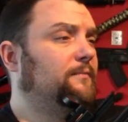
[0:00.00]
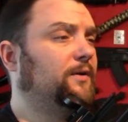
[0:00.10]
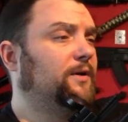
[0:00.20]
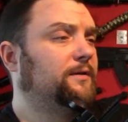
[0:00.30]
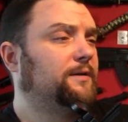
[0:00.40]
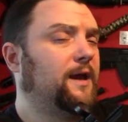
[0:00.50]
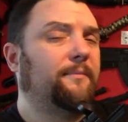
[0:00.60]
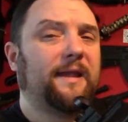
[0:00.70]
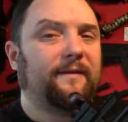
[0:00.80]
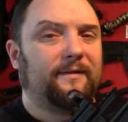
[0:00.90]
because uh,
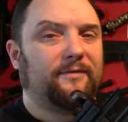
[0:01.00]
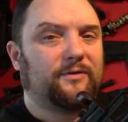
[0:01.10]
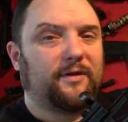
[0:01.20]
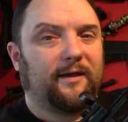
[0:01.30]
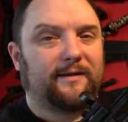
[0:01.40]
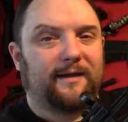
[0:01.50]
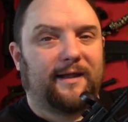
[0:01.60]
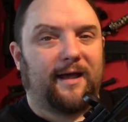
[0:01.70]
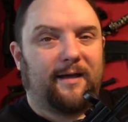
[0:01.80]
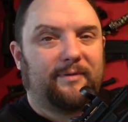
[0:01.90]
even if you tighten it
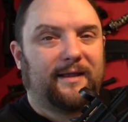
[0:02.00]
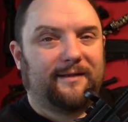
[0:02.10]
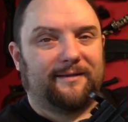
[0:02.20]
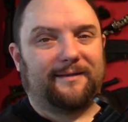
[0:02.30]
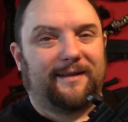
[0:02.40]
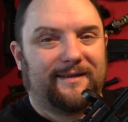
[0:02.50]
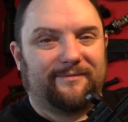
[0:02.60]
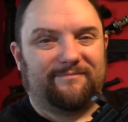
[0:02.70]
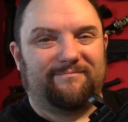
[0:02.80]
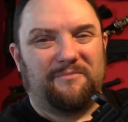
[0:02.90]
up, it, it
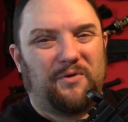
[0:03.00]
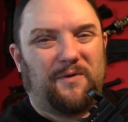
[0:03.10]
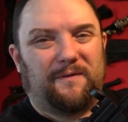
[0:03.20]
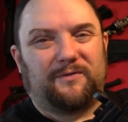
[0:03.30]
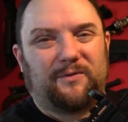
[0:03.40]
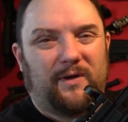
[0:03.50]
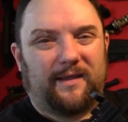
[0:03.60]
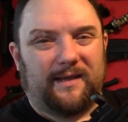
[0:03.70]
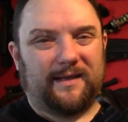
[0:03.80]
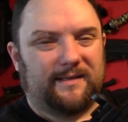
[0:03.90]
moves
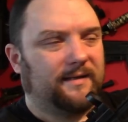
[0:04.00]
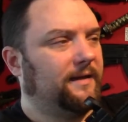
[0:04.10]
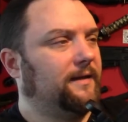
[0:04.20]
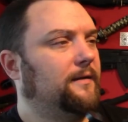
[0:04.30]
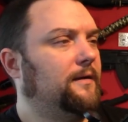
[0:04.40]
quite easily.